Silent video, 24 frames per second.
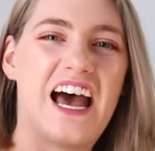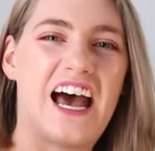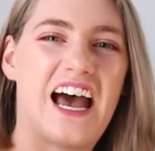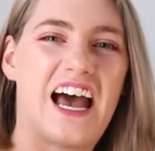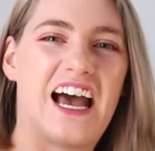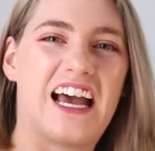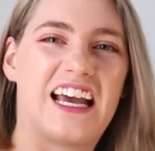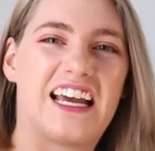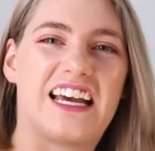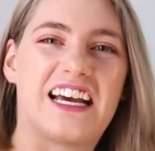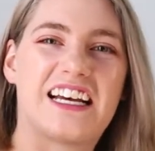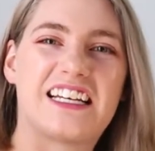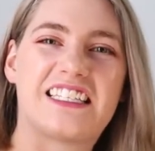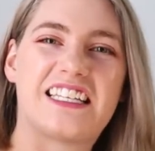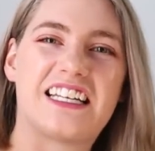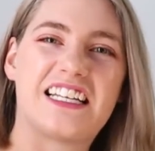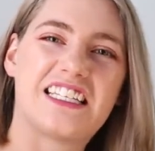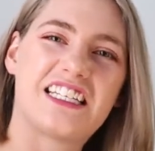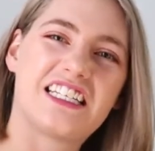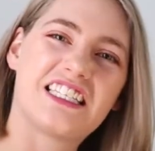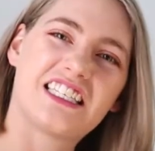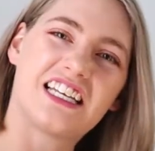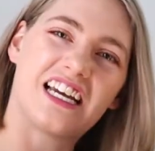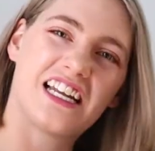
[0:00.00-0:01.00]
I guess
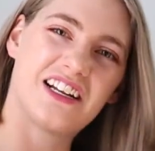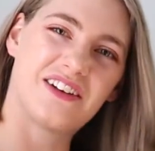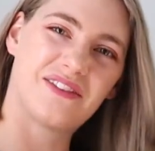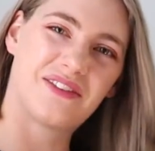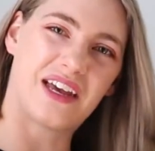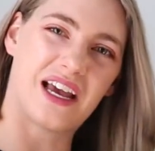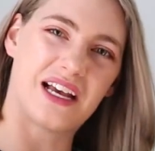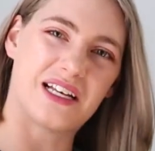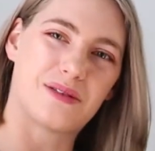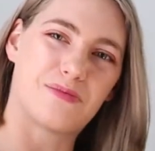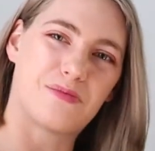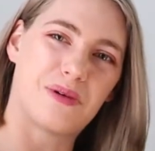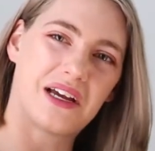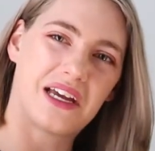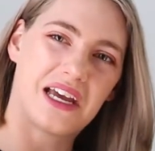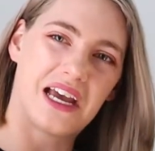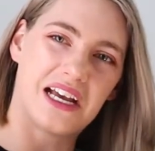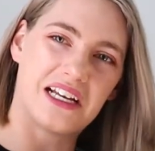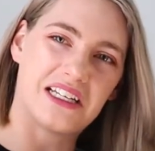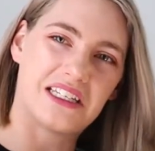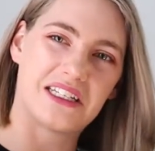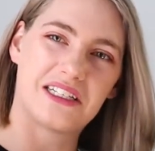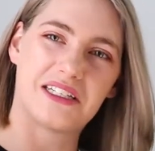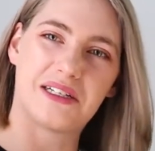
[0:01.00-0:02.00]
it's just kind of case by
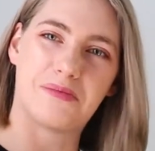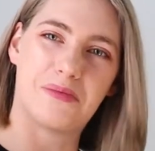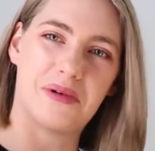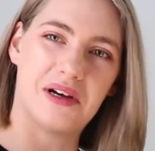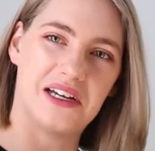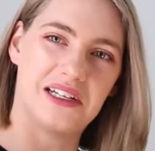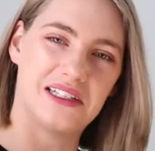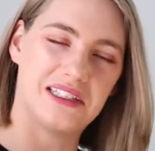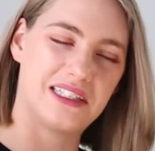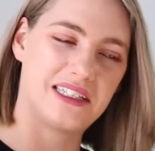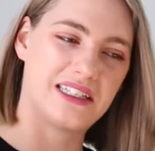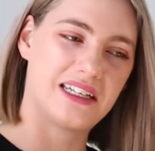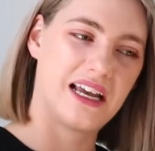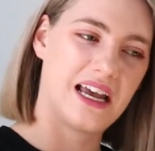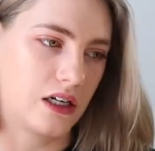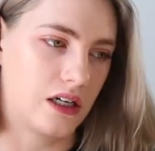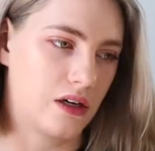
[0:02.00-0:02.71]
case, depends.